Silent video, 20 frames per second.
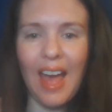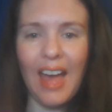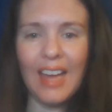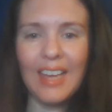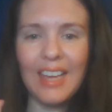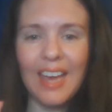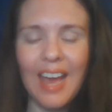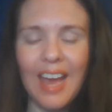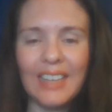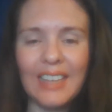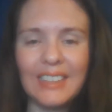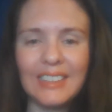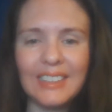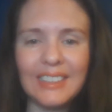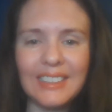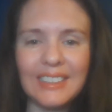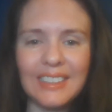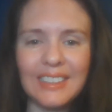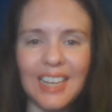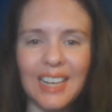guys,
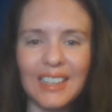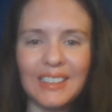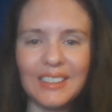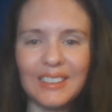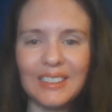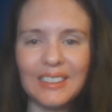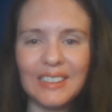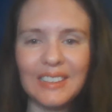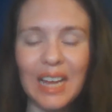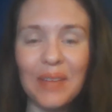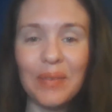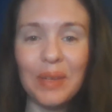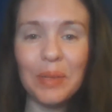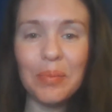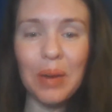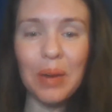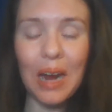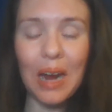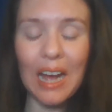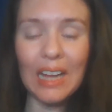it's Dr. Sammy
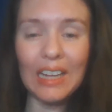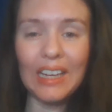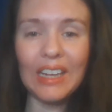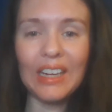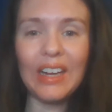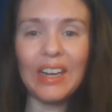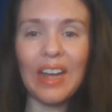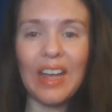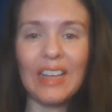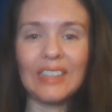Pryor,